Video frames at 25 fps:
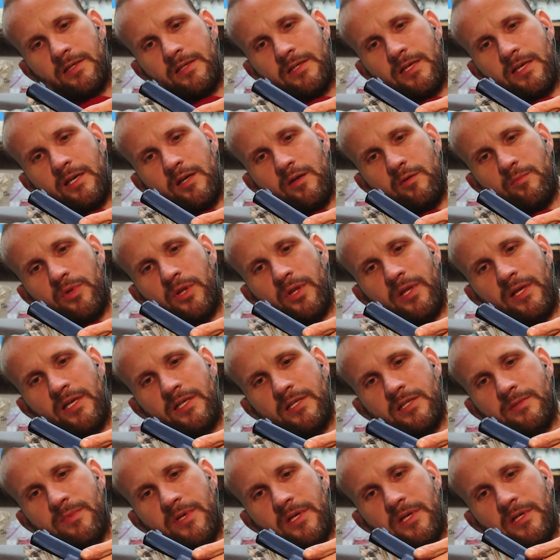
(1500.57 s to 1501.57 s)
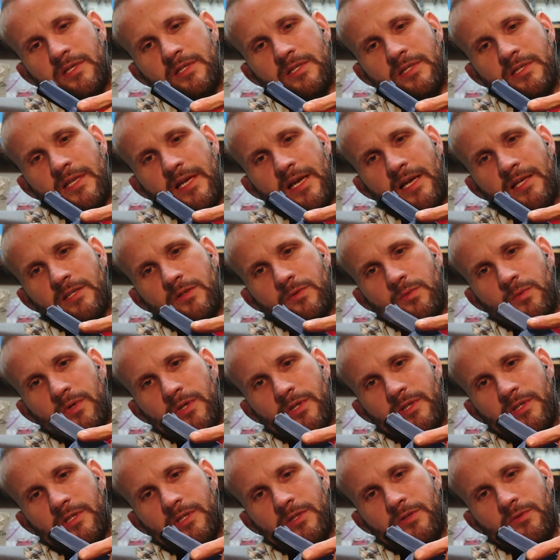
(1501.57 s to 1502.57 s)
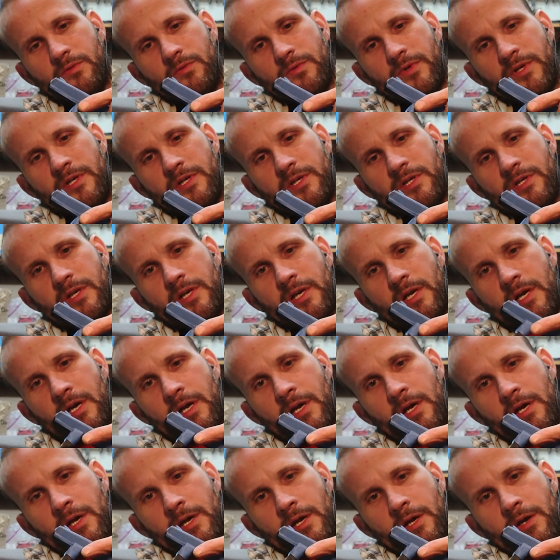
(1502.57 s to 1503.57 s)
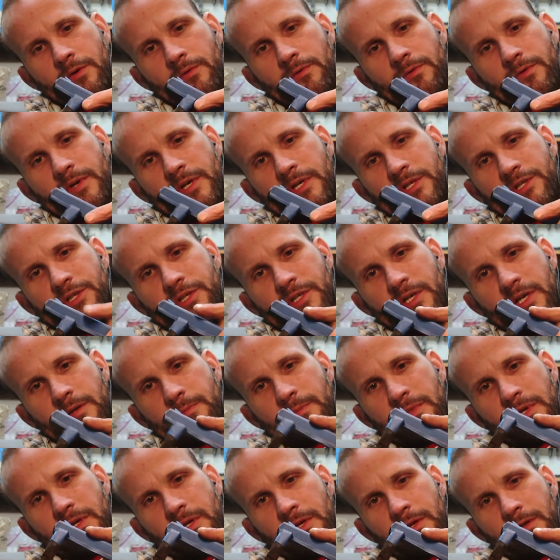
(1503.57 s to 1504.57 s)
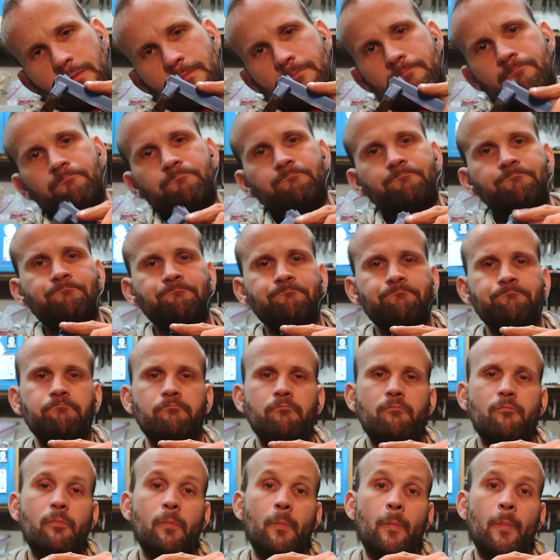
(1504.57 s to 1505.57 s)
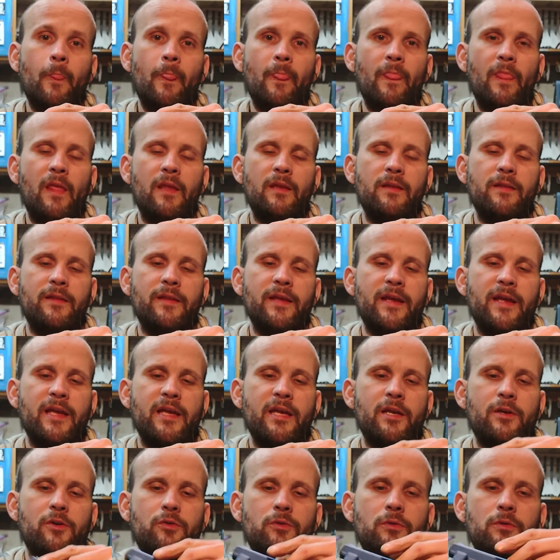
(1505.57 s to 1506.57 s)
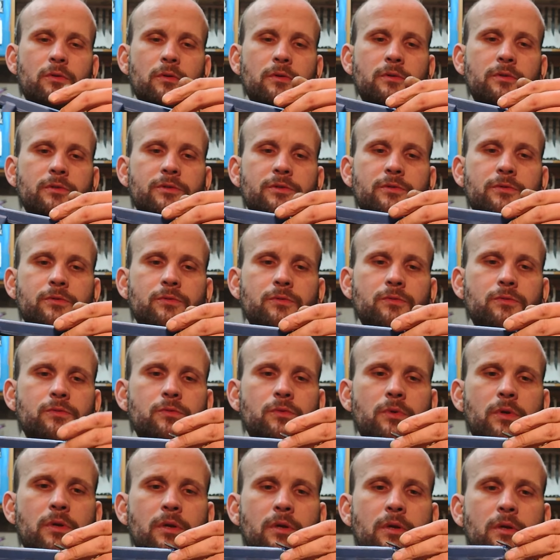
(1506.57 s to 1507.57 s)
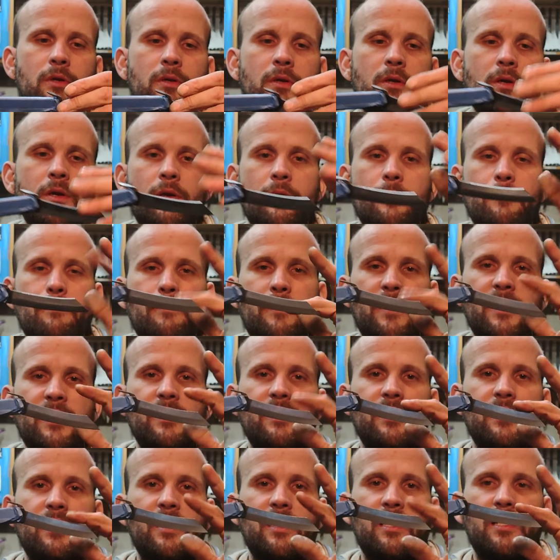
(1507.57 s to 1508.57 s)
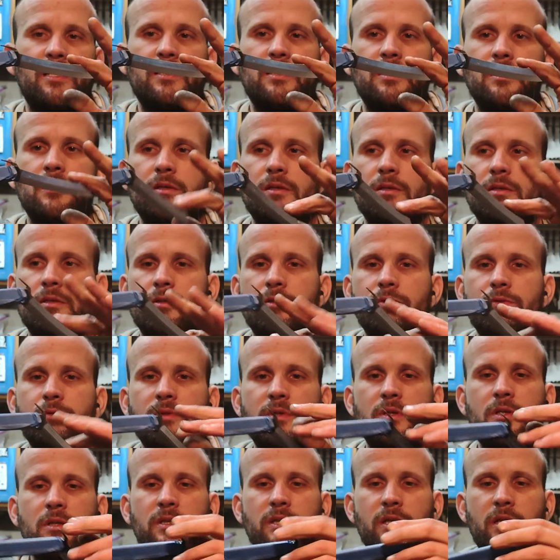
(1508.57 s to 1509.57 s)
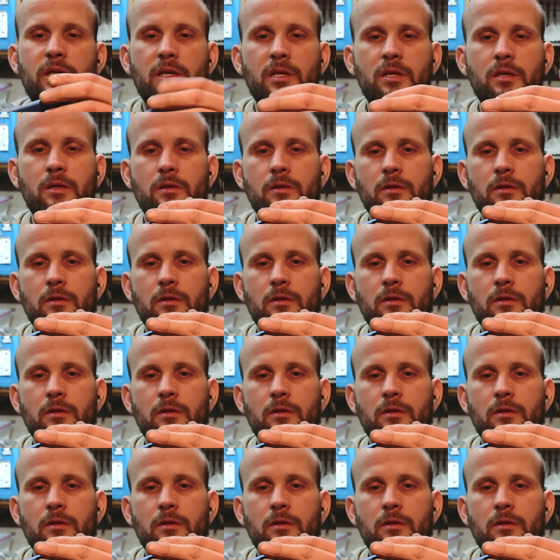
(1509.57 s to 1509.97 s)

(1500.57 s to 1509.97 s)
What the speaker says: taking place, because that's what's reshaping the handle to make it not do the clicky.